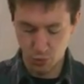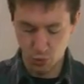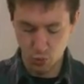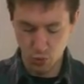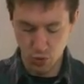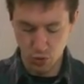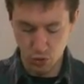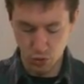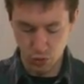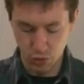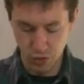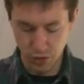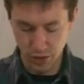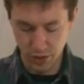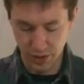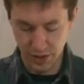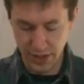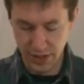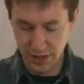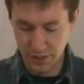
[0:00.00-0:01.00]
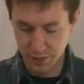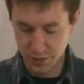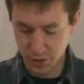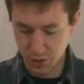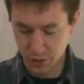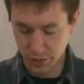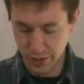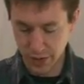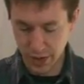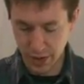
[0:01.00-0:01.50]
rolled leaves
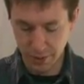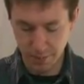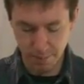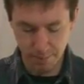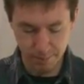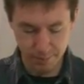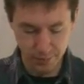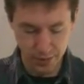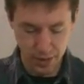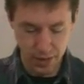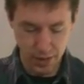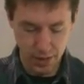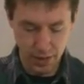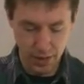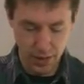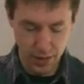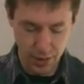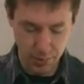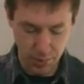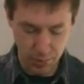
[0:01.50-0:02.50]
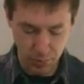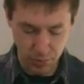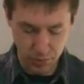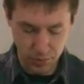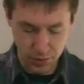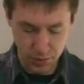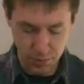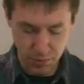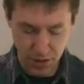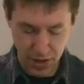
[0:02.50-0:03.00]
on there. Let me put
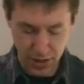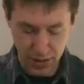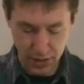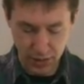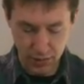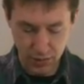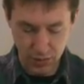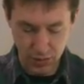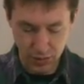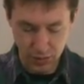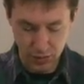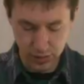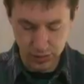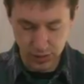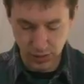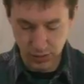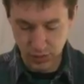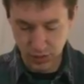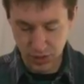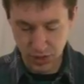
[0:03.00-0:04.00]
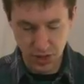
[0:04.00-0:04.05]
this back in the